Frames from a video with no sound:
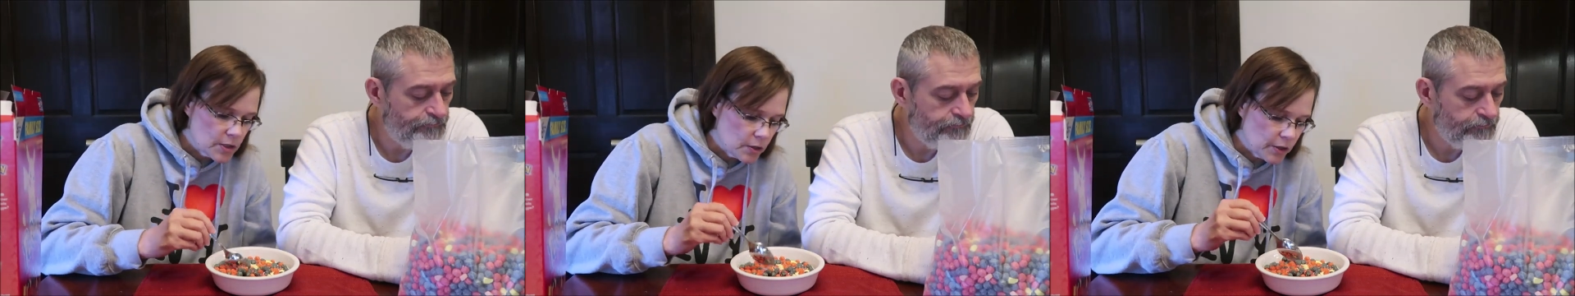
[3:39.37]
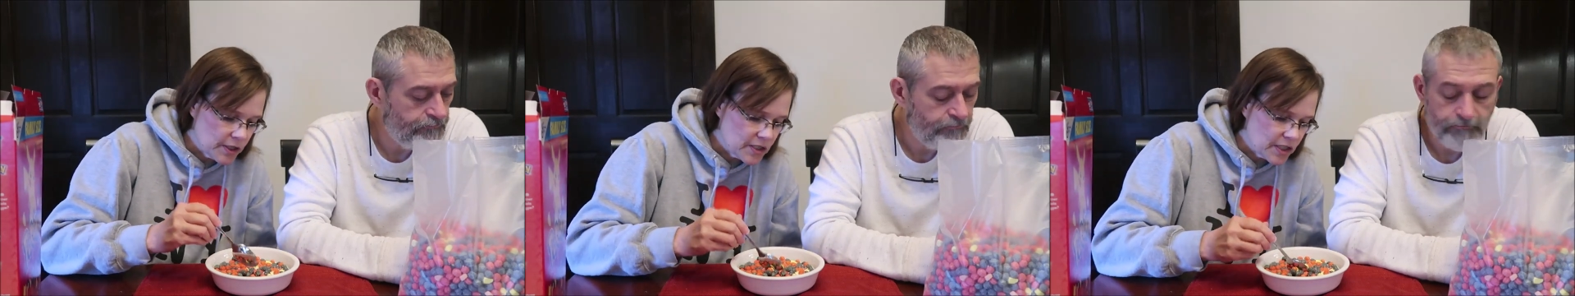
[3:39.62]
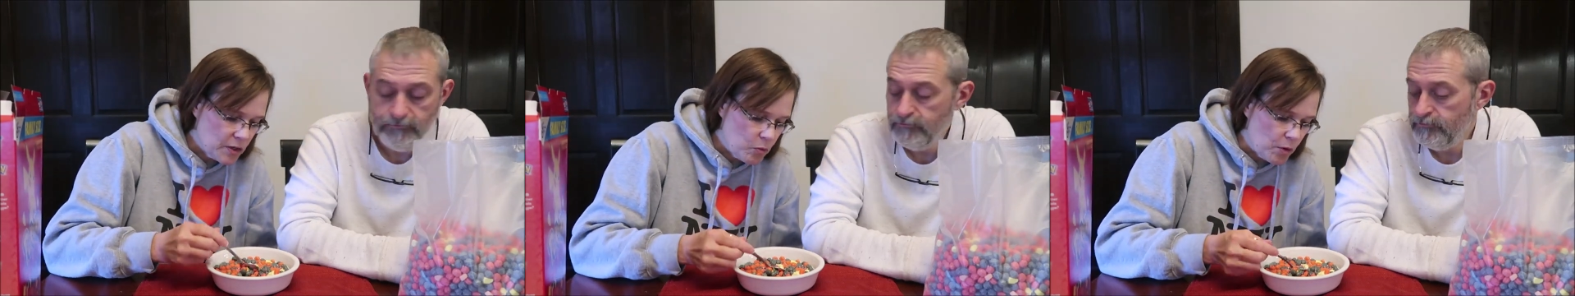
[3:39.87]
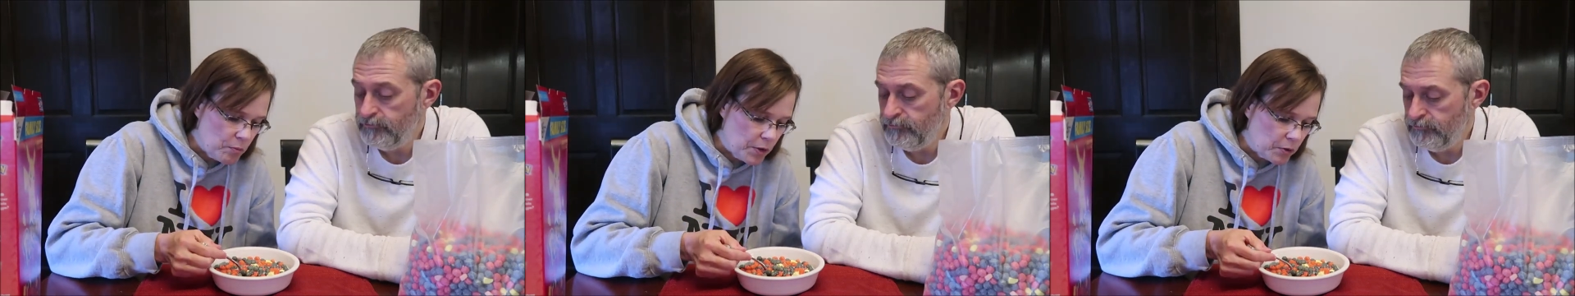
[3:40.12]
Speaker 1: So let's
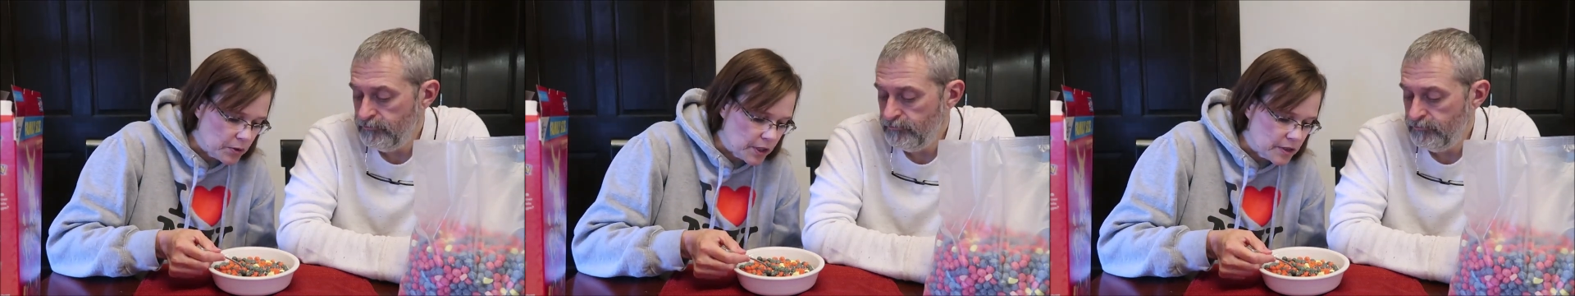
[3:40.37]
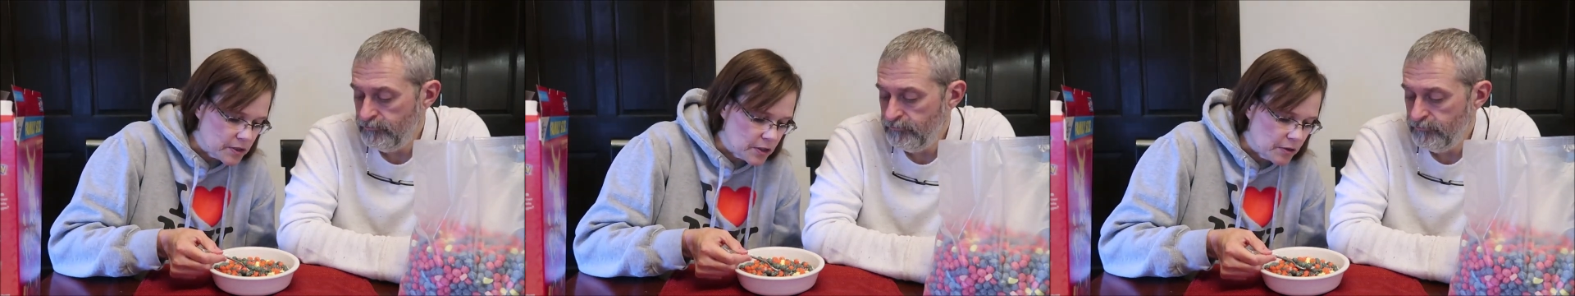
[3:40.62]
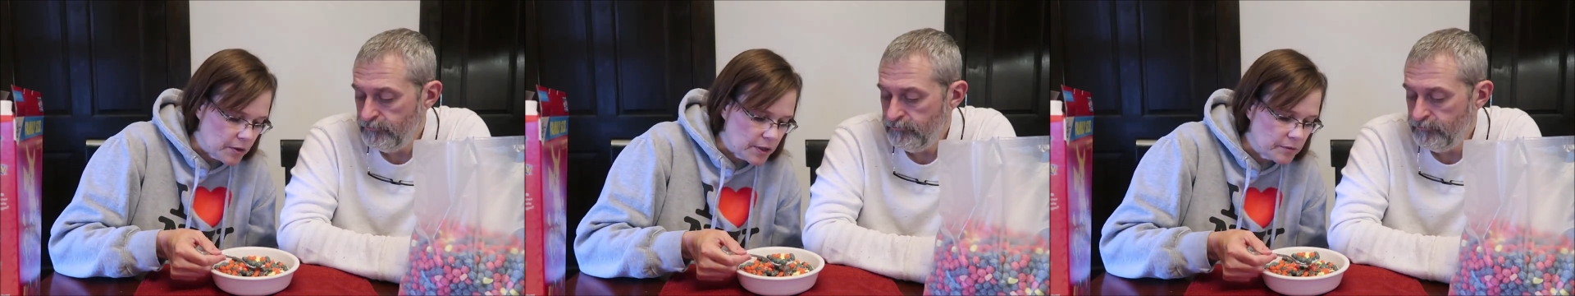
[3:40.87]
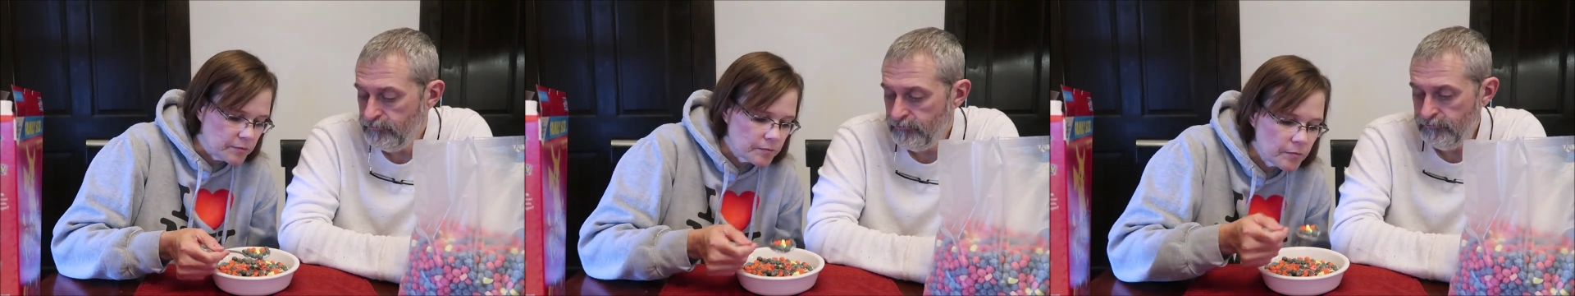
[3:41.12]
see what milk does to
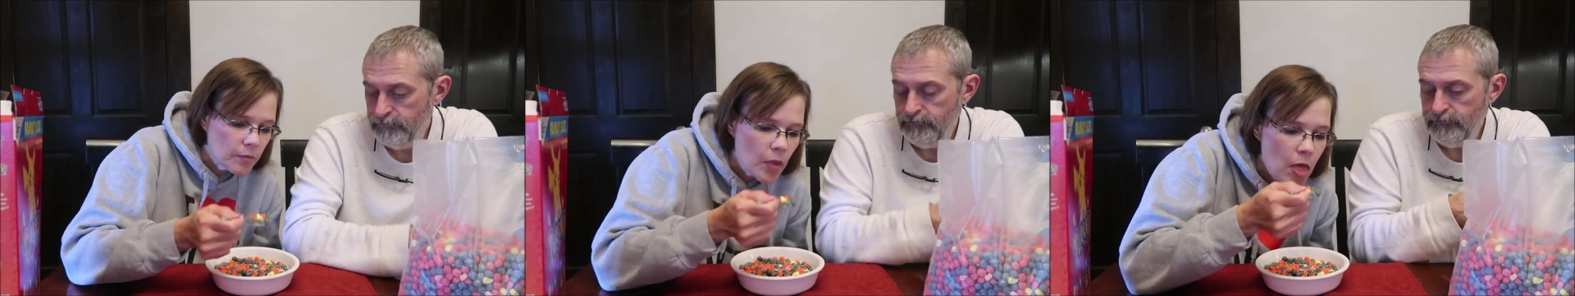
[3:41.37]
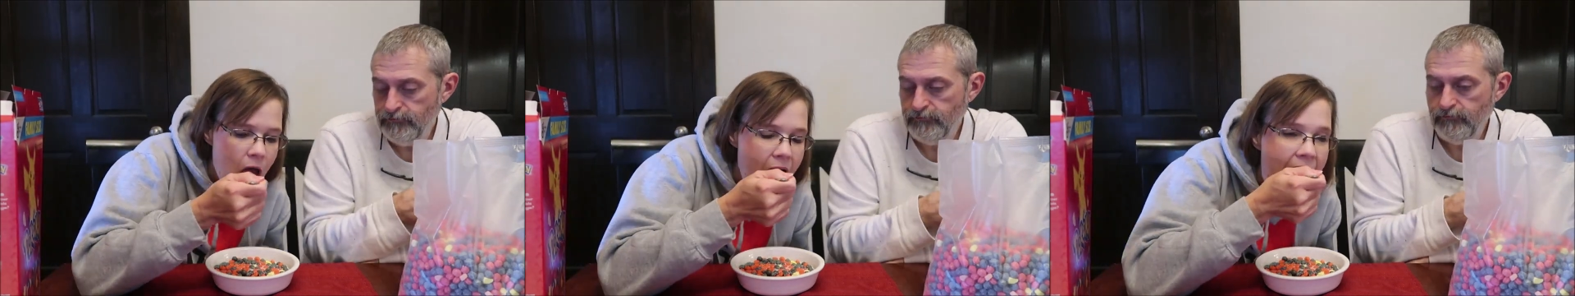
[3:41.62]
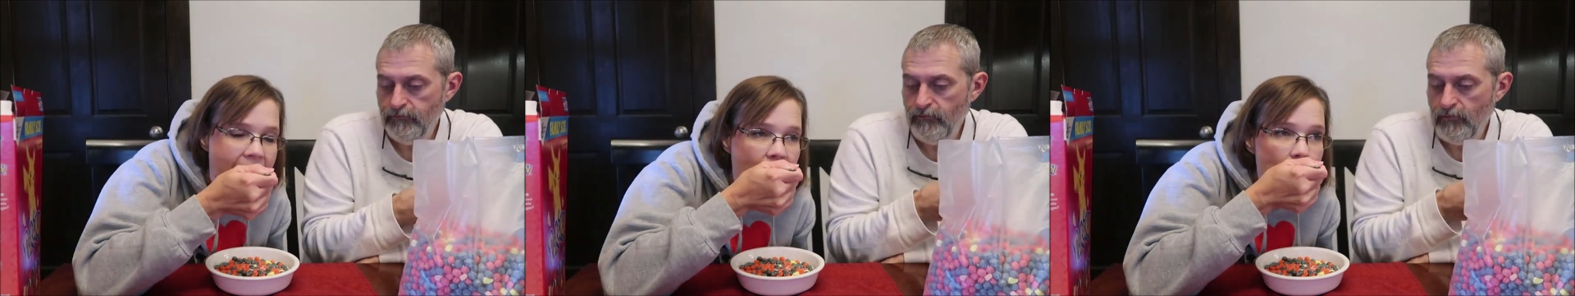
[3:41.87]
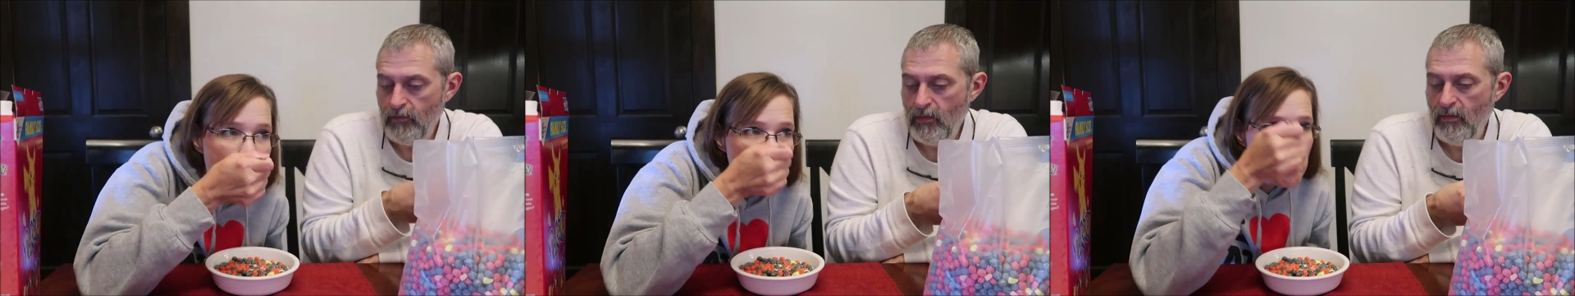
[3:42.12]
it.
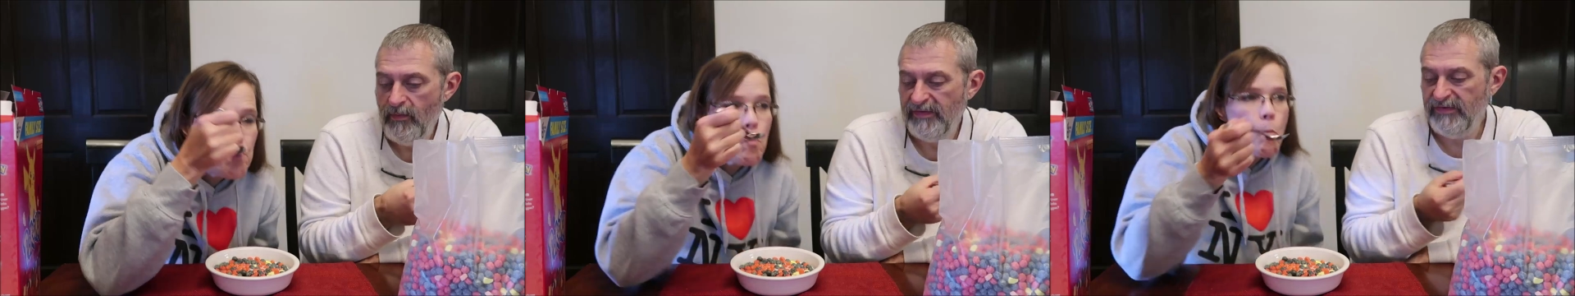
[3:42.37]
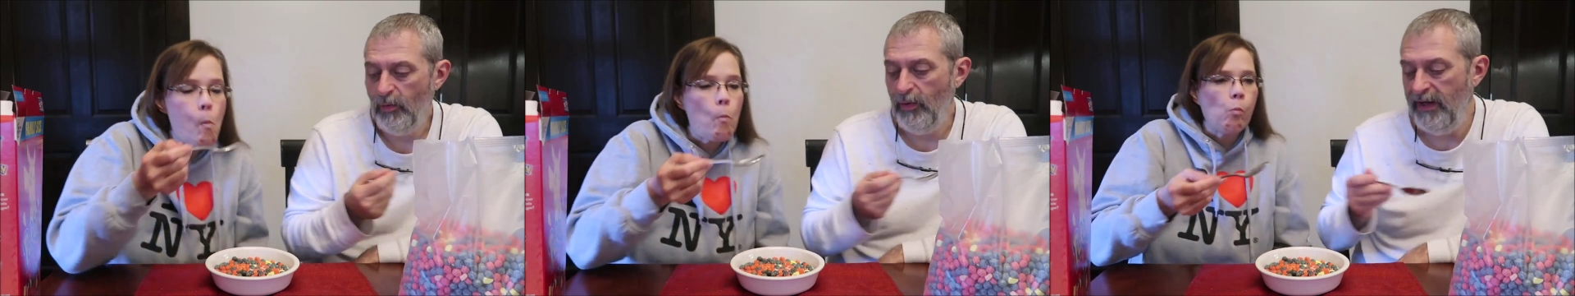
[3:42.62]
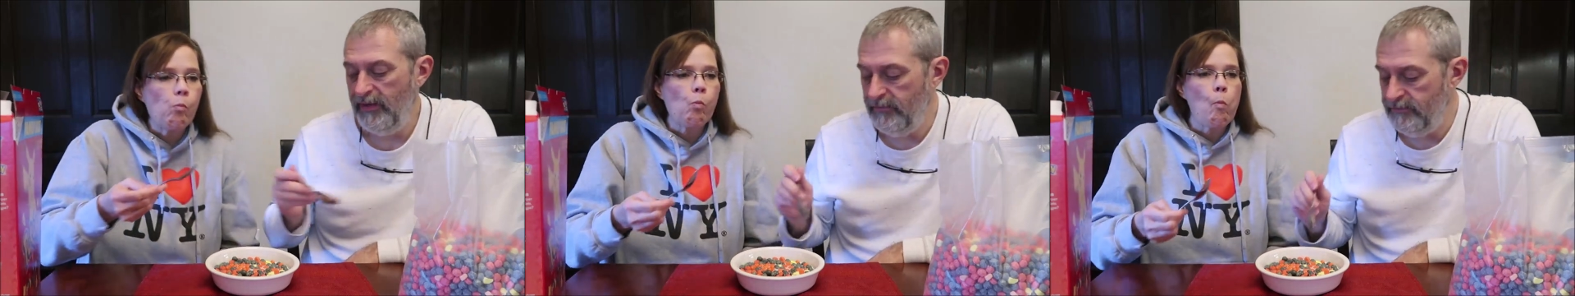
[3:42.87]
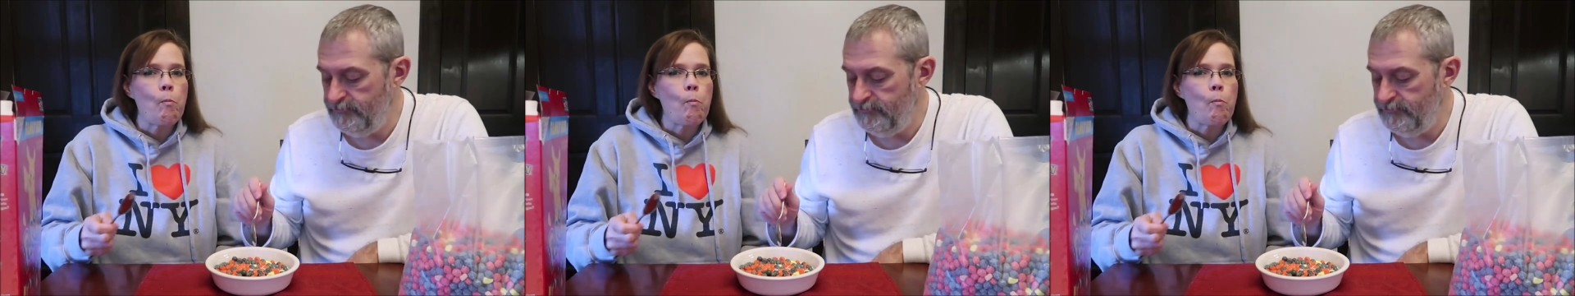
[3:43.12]
Mix it wet.